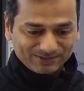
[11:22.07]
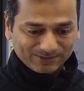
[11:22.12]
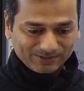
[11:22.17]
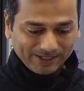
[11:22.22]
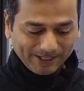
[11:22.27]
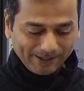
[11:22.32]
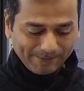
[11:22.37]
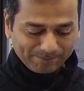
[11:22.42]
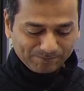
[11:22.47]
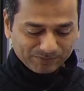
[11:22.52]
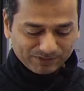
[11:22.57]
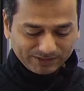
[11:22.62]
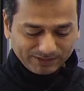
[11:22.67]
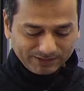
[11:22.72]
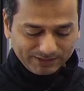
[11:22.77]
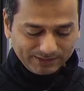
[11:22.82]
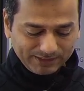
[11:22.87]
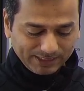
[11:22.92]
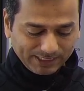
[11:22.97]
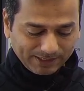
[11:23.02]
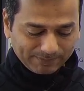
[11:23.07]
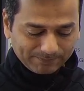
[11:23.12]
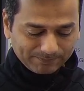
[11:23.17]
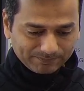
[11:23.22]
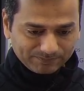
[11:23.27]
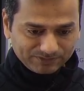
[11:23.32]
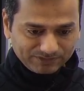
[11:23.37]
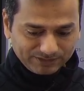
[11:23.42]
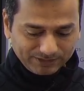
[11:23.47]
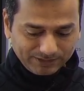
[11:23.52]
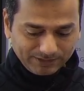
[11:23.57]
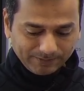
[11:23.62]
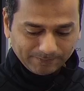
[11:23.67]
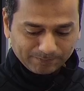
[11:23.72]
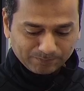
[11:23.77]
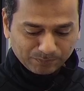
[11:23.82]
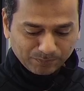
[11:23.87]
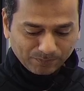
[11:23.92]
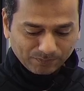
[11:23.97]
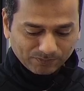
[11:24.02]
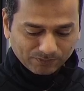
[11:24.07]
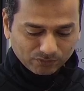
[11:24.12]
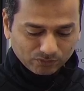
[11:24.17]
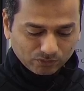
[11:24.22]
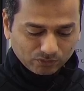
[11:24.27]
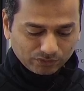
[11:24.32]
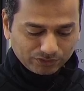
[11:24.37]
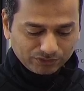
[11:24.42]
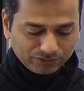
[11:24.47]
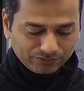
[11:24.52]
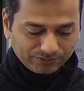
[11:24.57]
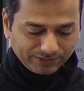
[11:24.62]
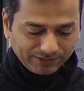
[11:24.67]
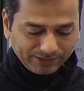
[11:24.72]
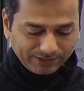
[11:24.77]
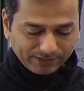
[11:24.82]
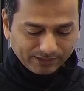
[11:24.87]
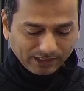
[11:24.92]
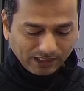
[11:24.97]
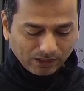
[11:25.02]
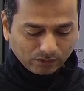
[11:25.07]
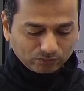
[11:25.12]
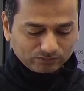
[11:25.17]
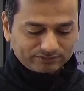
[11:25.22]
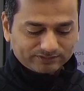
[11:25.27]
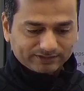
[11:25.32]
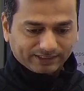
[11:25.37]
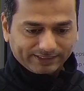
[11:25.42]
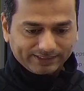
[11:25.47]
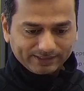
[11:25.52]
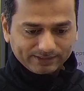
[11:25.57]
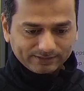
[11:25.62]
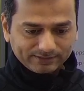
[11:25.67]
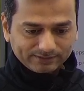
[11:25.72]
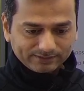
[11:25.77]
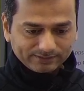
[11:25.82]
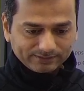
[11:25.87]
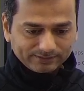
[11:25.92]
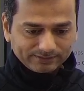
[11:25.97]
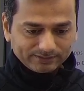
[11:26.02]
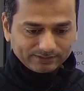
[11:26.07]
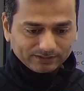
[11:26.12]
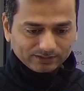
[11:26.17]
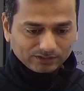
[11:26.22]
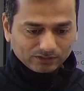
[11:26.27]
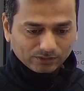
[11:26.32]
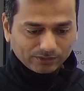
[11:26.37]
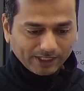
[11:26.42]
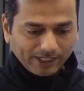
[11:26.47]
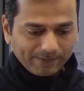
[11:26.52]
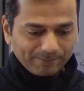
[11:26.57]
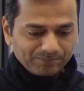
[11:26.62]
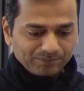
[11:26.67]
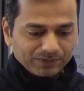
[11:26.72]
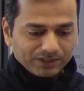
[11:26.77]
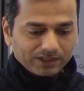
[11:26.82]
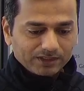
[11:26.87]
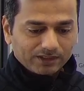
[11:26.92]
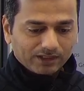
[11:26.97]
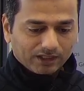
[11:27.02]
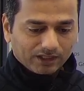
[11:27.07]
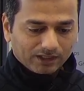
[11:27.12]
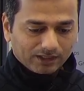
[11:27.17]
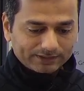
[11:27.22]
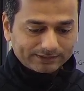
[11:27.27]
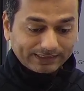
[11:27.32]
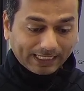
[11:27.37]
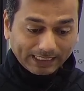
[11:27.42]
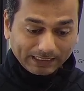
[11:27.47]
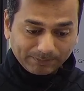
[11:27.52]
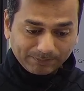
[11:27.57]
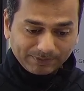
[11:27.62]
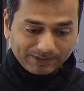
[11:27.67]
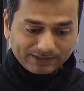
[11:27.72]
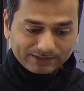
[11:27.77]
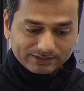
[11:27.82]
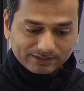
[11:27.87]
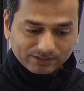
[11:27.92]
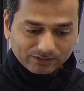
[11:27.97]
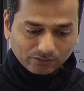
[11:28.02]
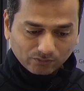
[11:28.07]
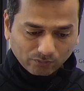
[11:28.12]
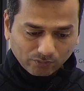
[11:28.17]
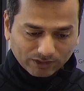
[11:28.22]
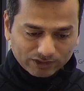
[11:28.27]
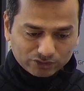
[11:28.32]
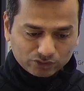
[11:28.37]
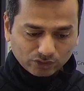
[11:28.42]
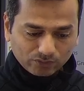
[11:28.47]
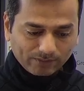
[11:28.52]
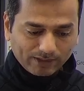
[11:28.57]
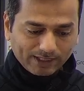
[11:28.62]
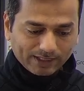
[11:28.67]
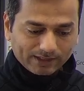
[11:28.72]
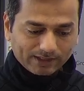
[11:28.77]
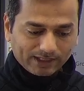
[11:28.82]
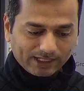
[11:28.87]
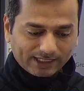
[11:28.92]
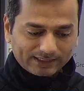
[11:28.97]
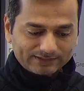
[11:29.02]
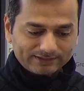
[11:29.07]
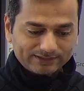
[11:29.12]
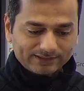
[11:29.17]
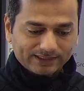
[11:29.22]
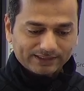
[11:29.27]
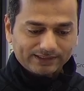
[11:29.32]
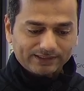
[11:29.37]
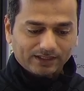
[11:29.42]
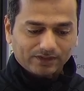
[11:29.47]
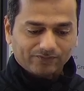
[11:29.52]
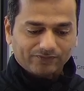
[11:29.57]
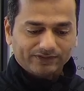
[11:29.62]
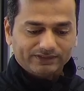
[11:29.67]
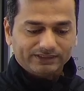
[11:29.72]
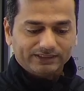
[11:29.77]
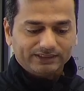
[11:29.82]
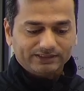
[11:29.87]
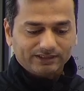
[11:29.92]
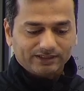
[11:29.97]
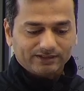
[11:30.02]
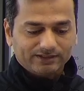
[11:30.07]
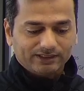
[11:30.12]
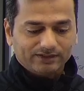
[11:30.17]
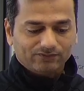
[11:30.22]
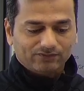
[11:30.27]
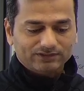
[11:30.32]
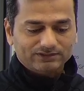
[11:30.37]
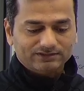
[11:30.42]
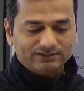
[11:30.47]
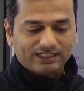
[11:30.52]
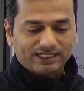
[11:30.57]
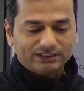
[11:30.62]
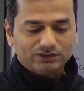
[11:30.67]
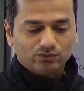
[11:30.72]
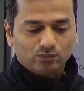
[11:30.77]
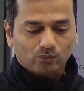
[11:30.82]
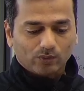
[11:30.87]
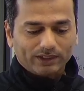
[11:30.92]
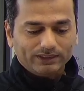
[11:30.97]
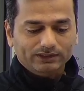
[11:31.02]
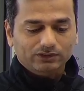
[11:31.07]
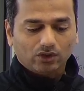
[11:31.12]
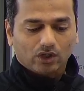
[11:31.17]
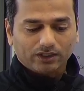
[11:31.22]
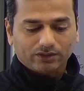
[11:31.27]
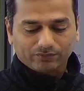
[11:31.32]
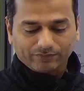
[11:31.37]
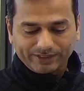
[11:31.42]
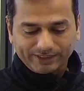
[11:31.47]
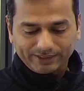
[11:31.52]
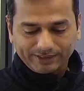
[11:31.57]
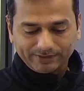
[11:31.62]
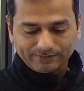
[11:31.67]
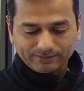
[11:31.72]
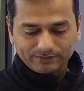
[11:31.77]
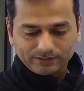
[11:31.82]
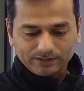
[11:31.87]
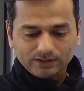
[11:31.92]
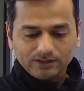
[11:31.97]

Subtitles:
Okay, DMZ OUT outside. Okay, type is virtual wire and select interface Ethernet 1/1.20.